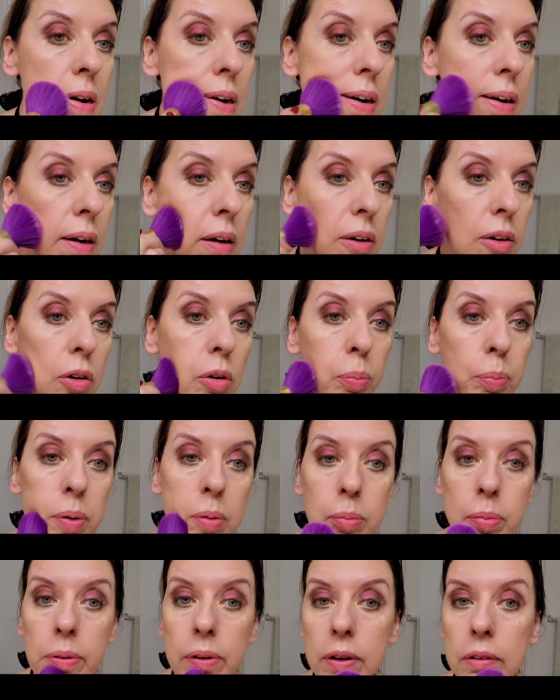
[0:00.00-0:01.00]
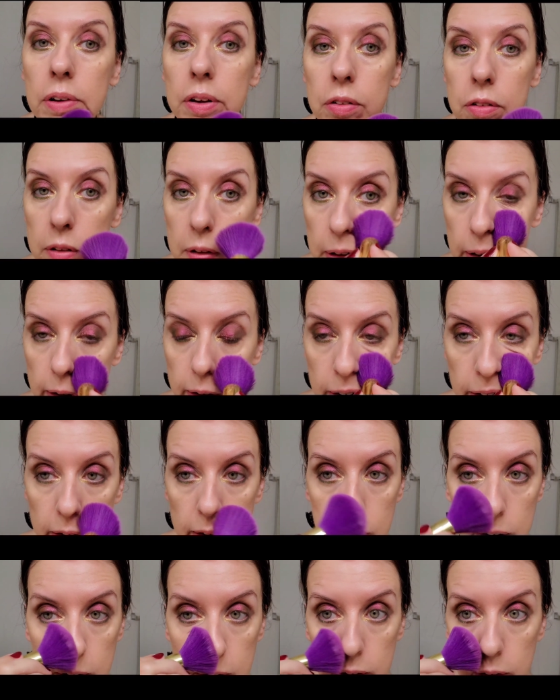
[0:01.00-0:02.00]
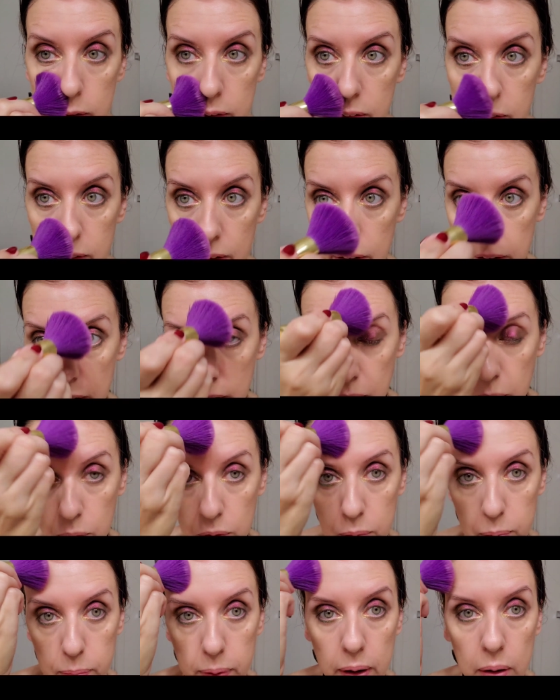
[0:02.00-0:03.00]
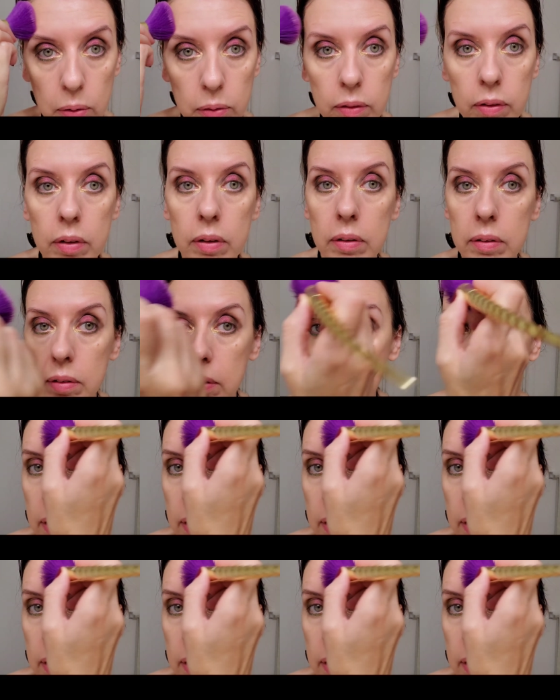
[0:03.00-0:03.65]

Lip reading: your pinpoint concealing setting with powder.